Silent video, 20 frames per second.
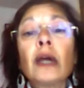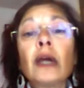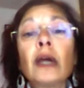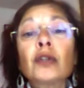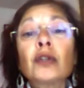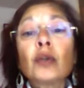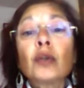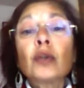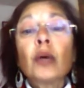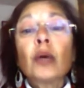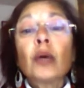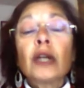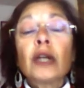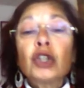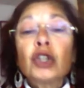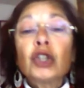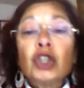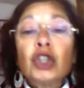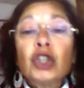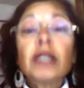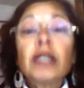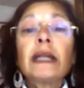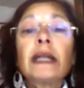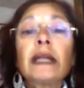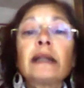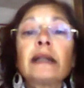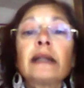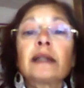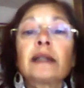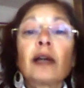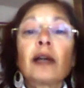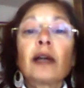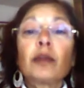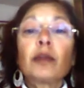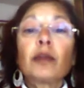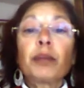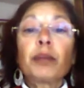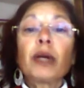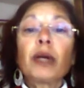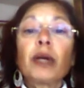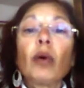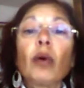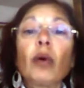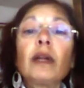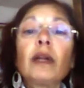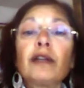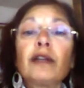So she then started putting all